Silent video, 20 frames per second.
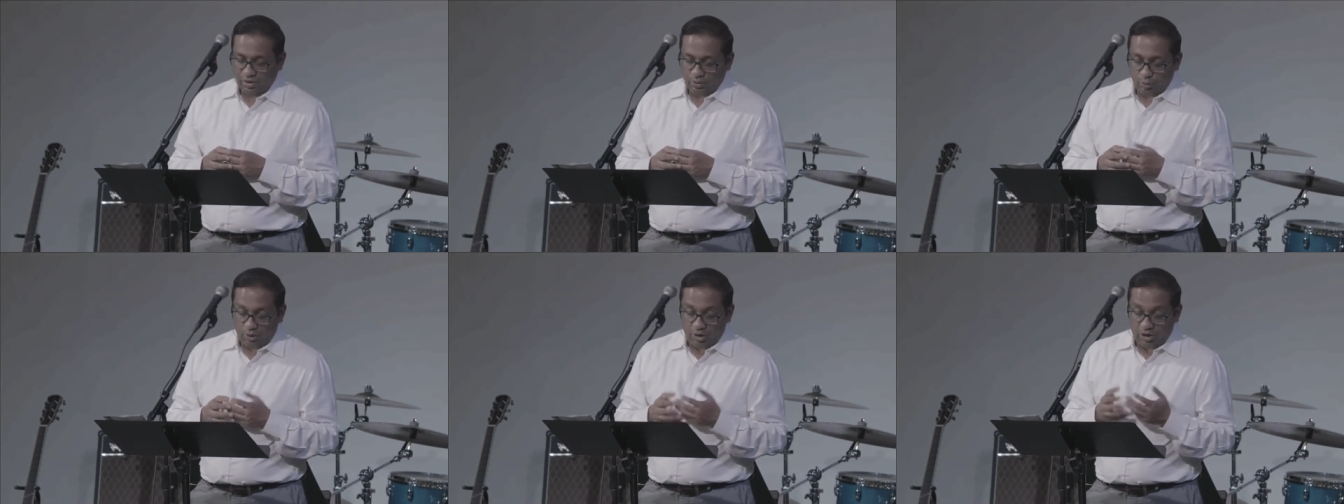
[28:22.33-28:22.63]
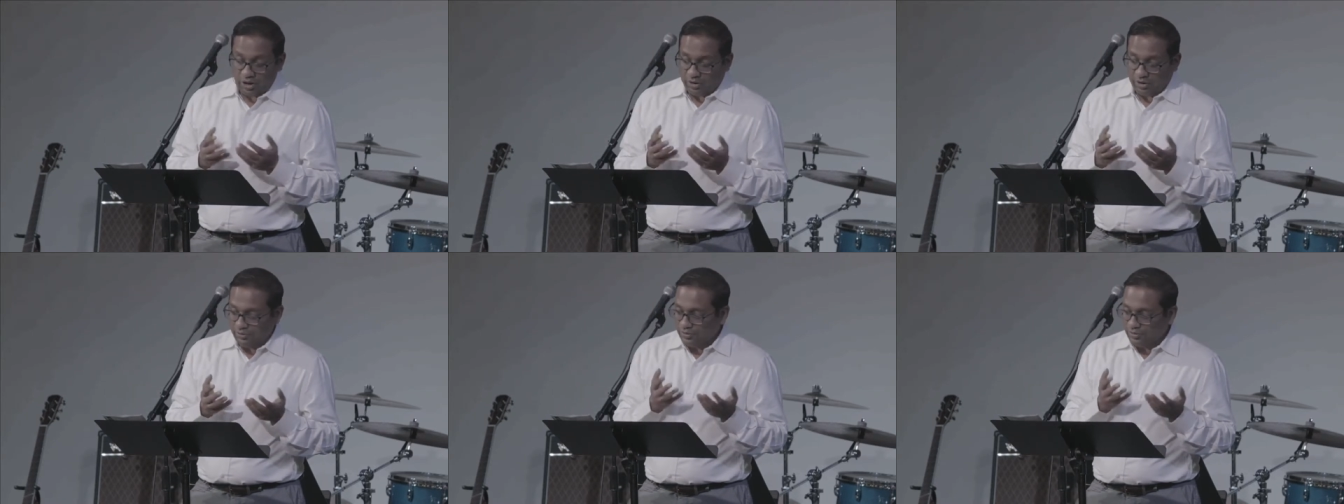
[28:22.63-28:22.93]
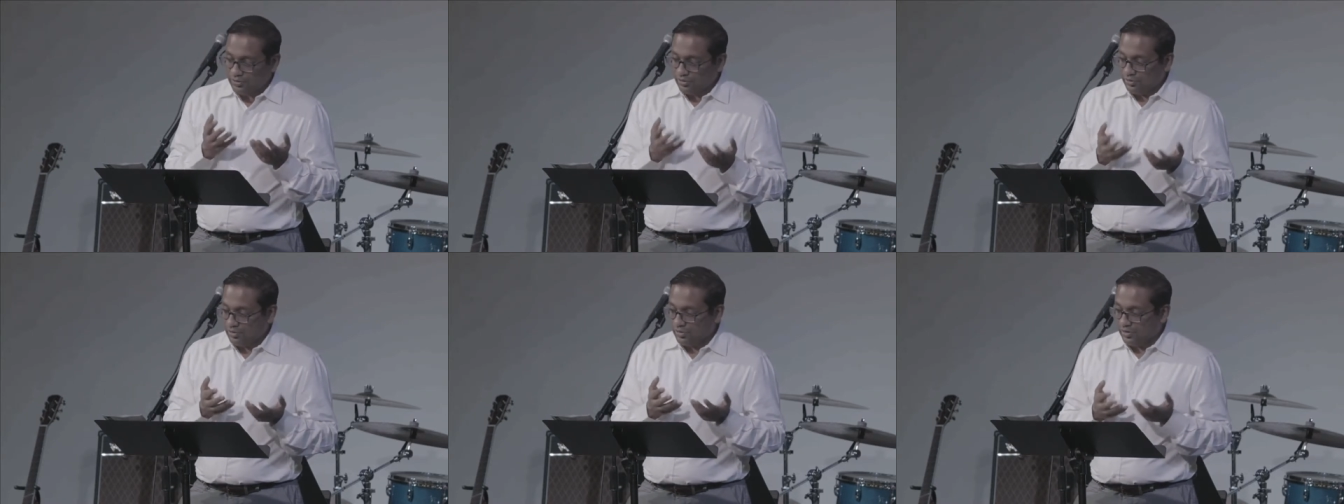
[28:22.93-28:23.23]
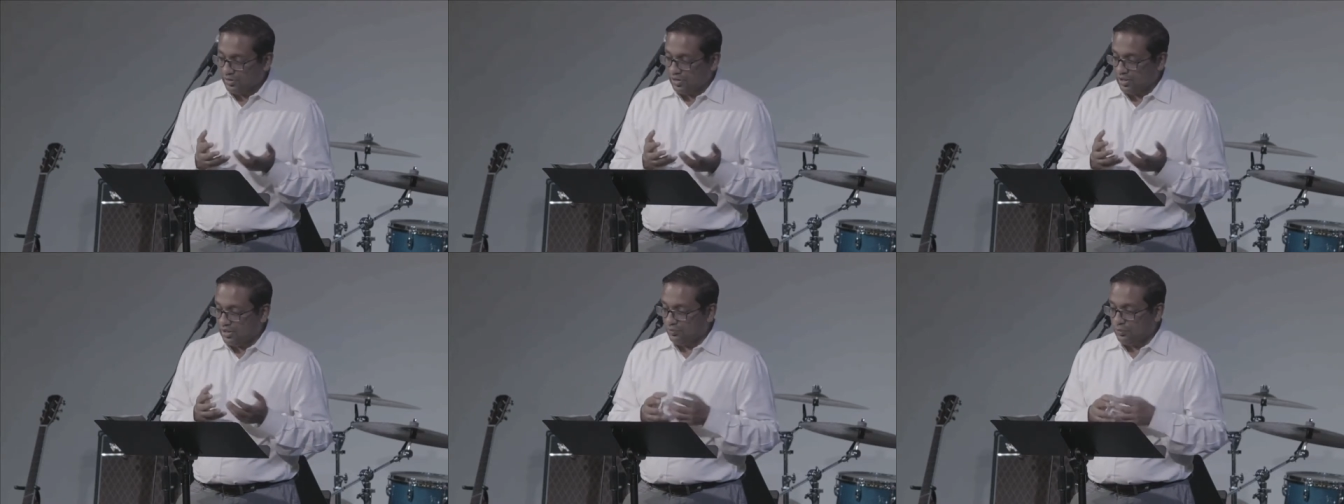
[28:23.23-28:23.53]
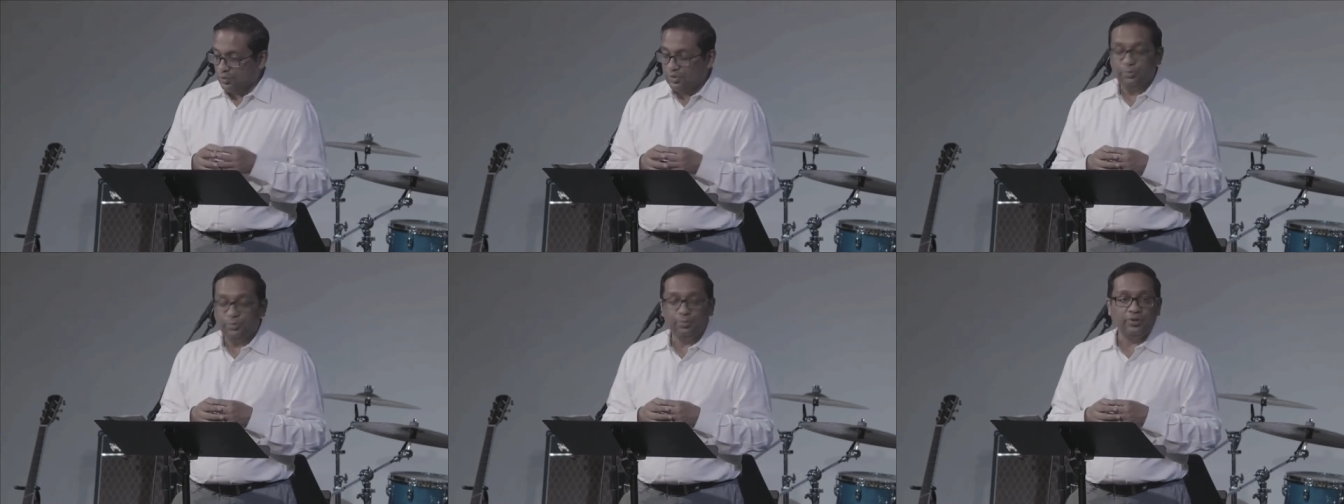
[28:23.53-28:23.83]
while others are in love
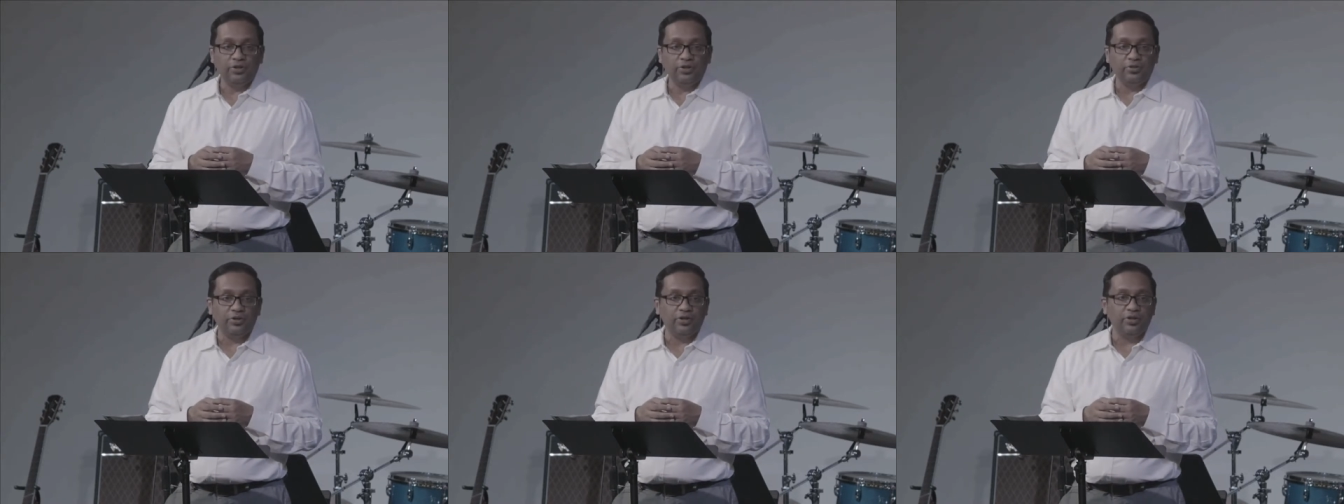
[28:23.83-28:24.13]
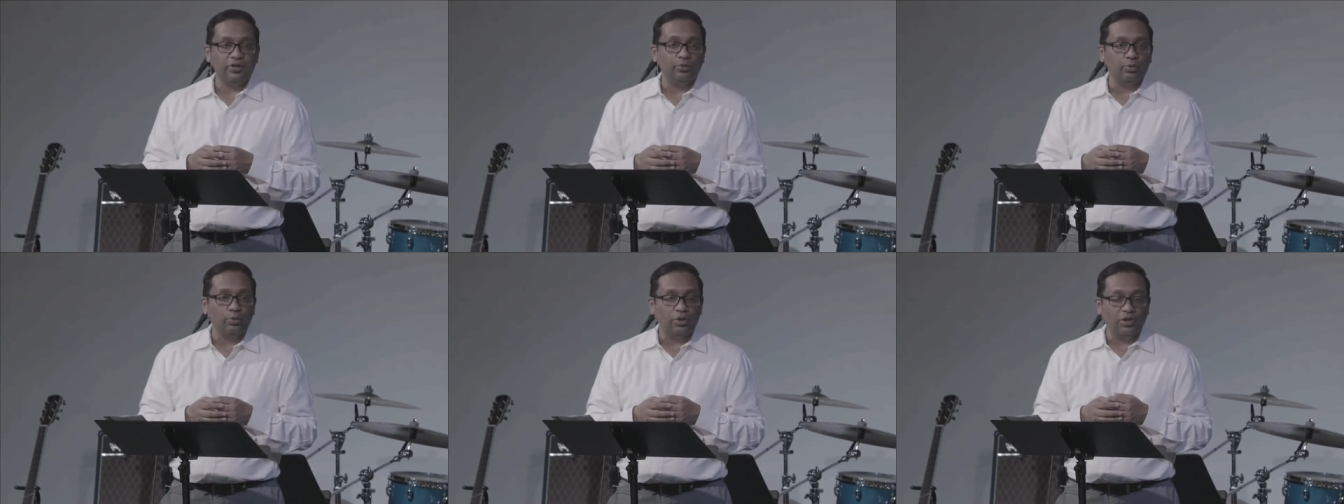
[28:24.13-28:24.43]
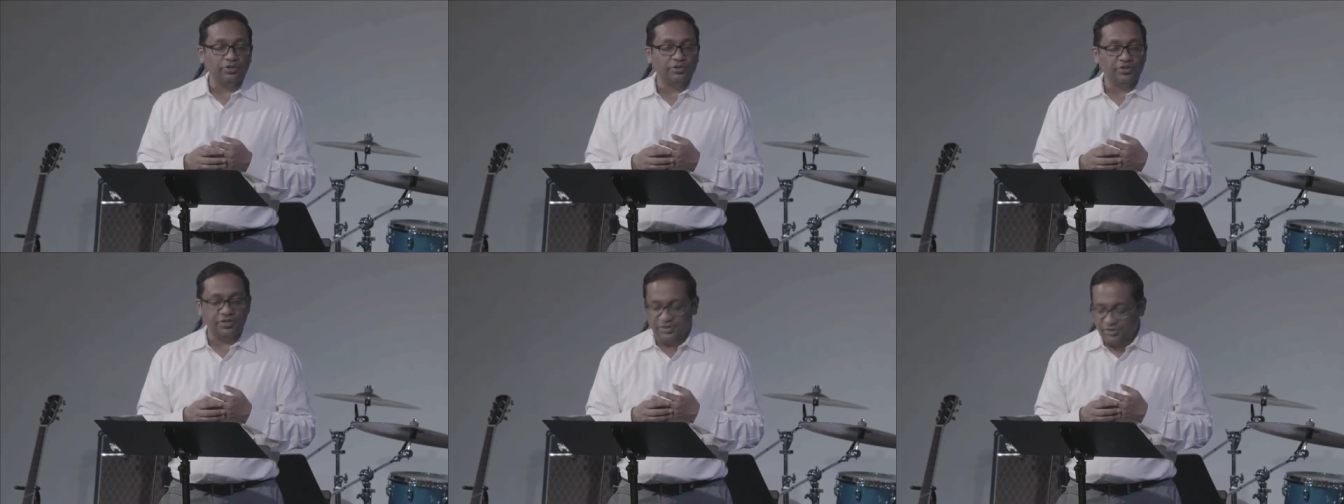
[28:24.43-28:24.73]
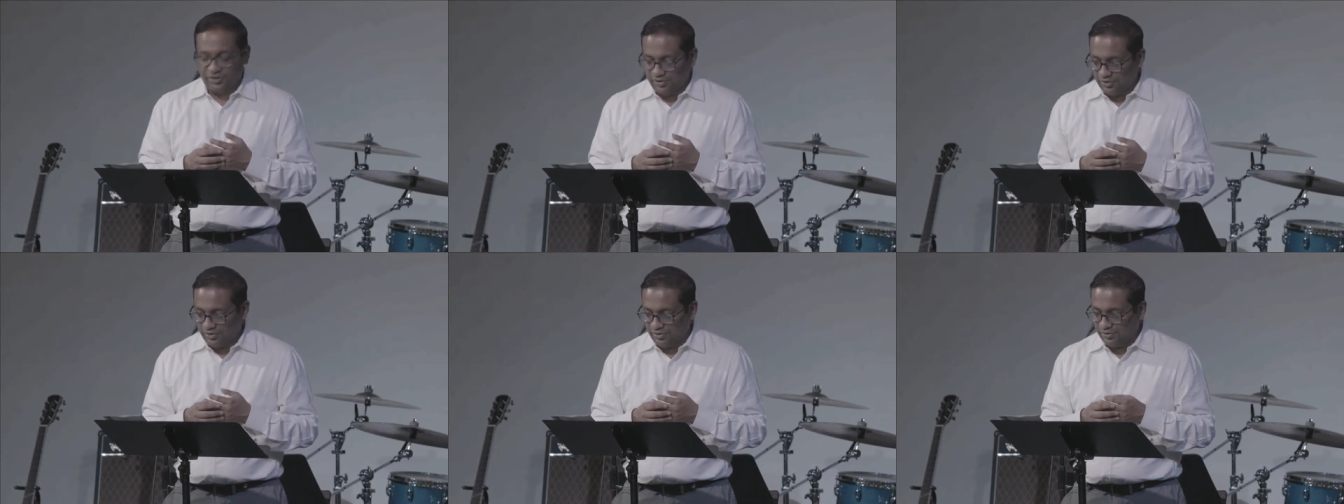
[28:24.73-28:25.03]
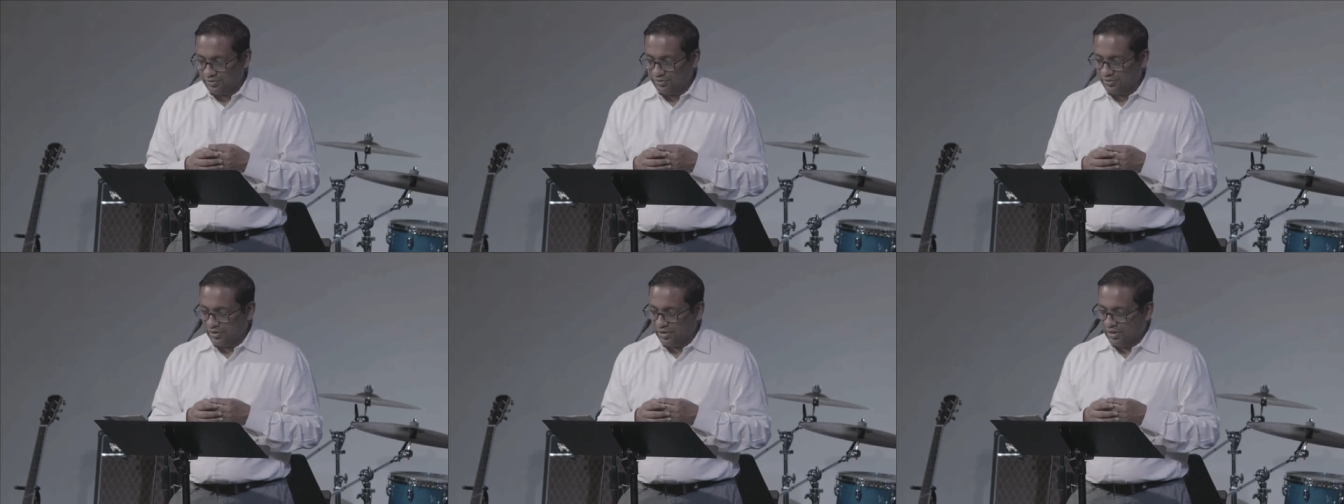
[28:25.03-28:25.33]
with appearing well to
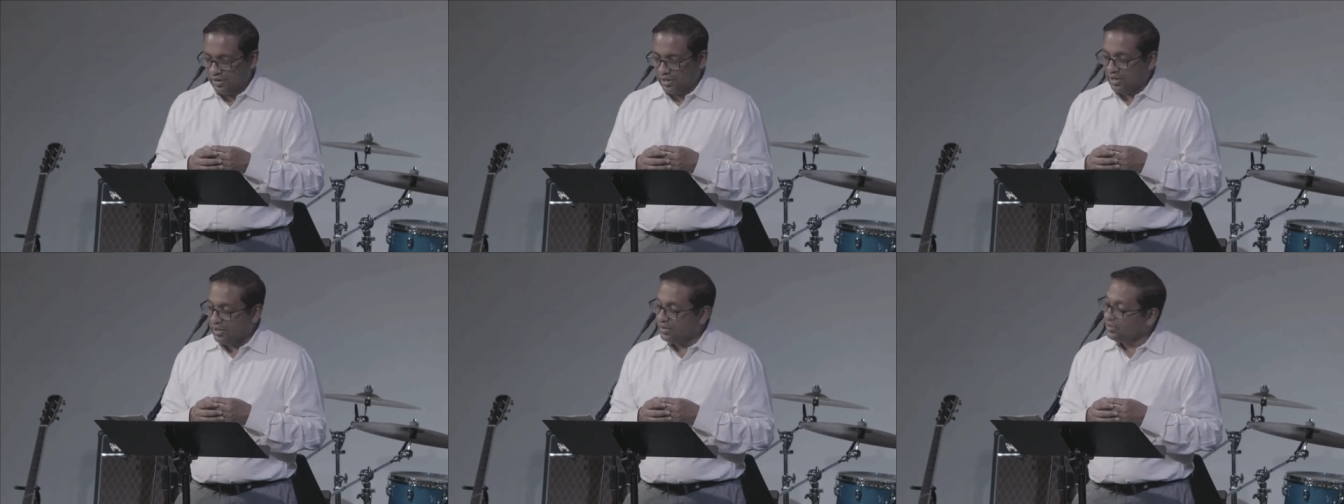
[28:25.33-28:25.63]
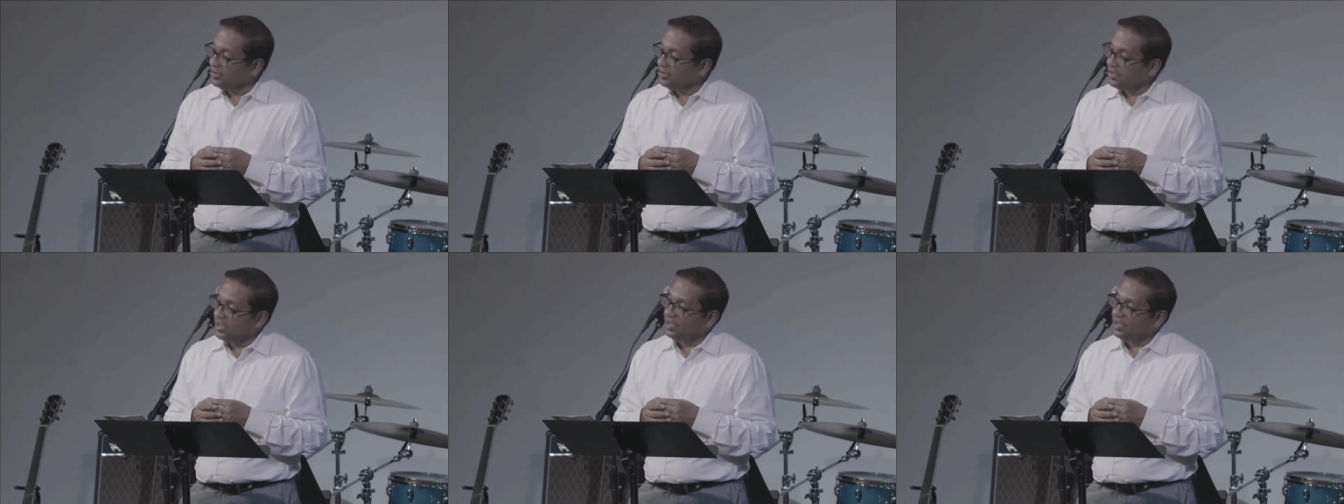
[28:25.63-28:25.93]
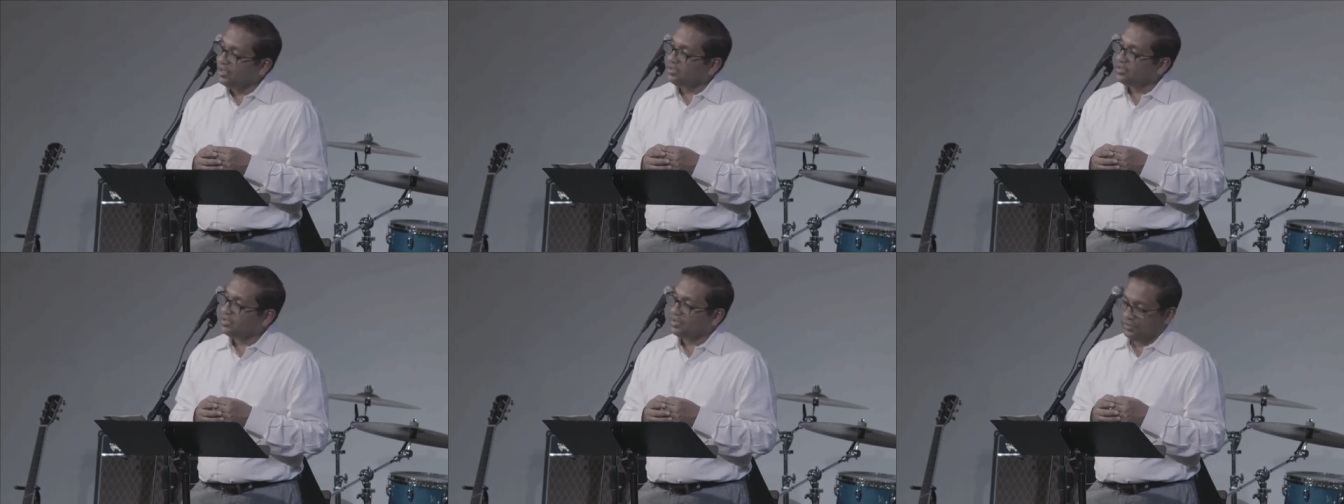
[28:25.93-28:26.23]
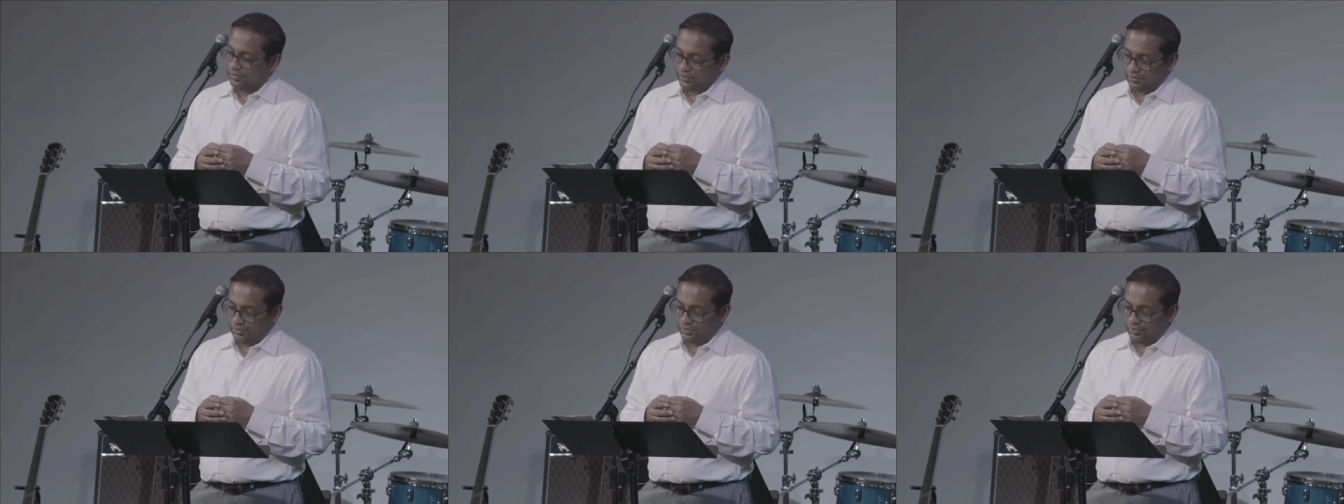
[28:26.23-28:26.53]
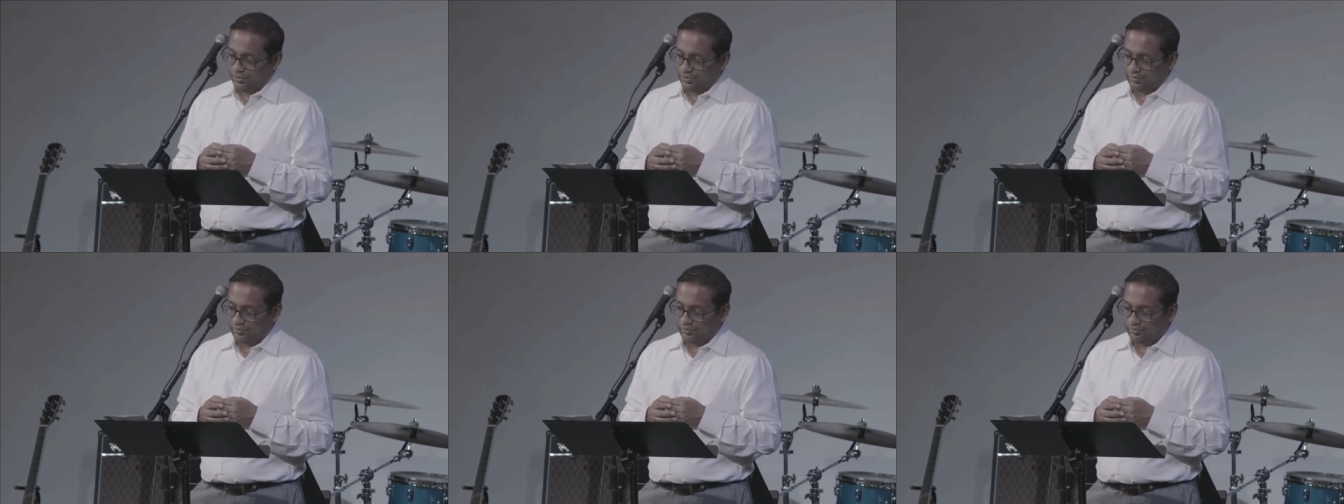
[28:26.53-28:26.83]
do and liked and
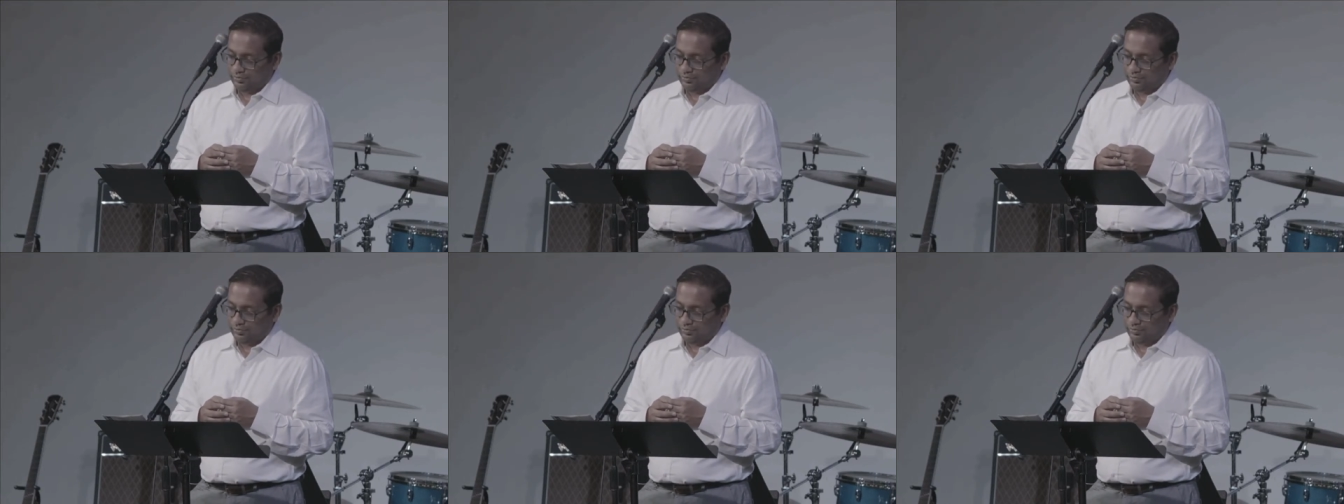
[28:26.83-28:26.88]
cool.